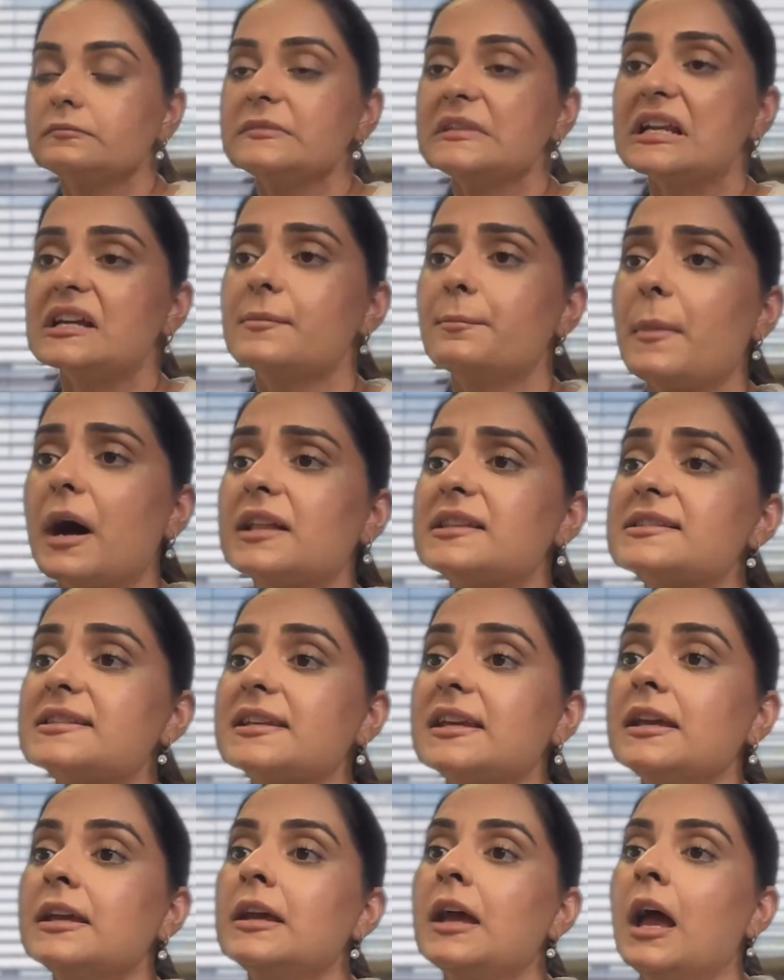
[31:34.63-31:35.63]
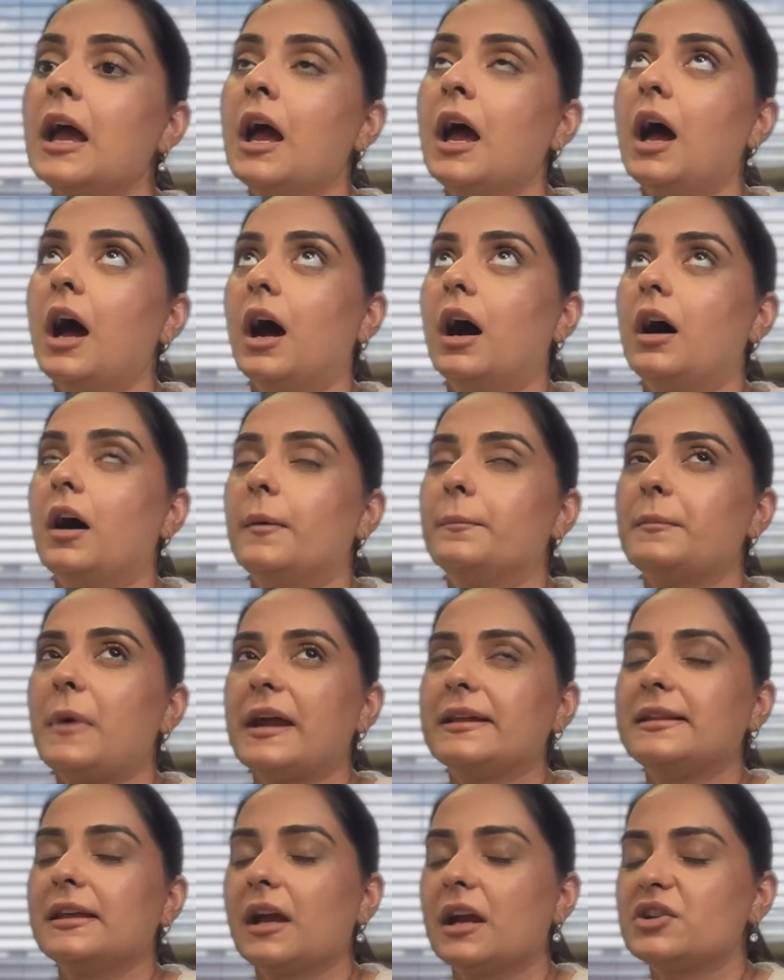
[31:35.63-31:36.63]
Mansi,
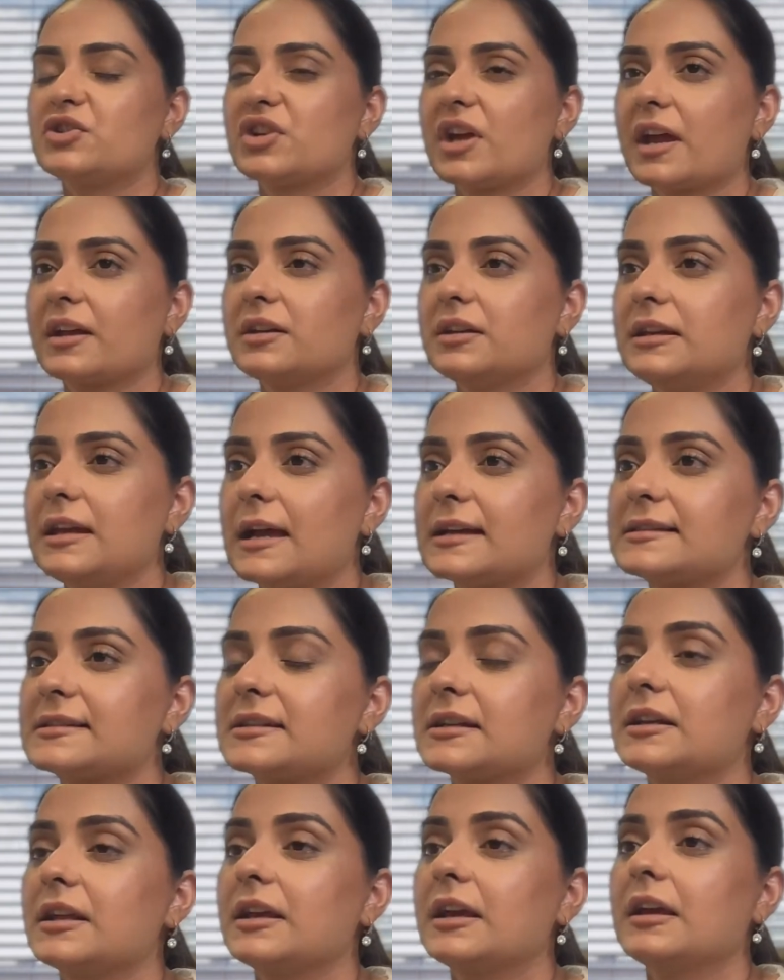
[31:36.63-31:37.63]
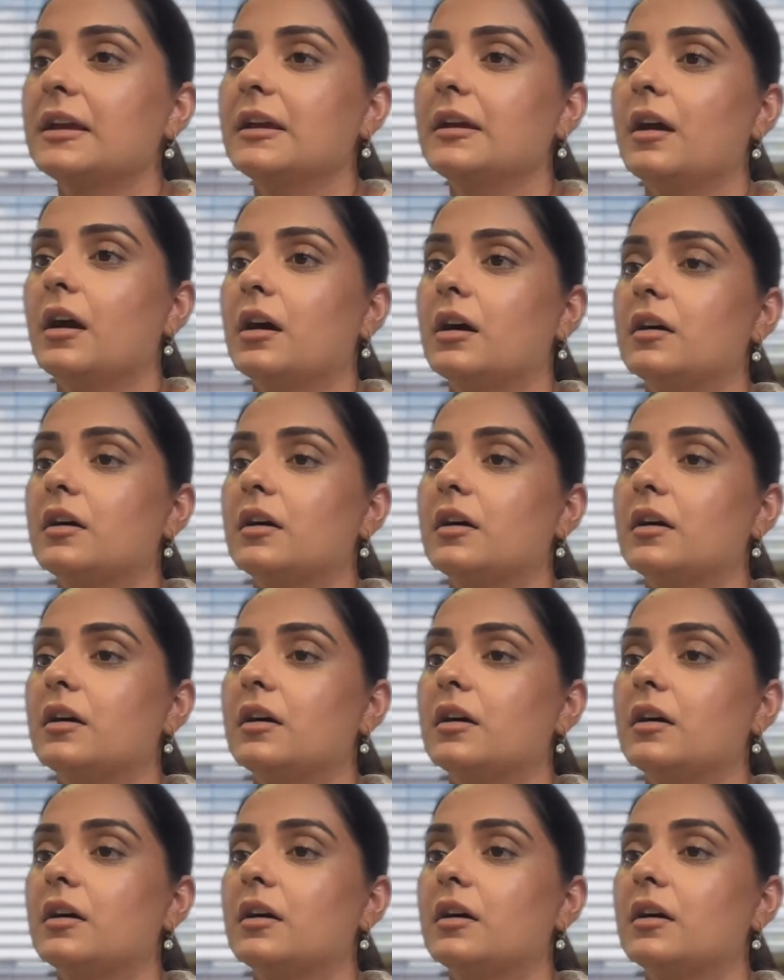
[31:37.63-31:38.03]
I think I checked yesterday.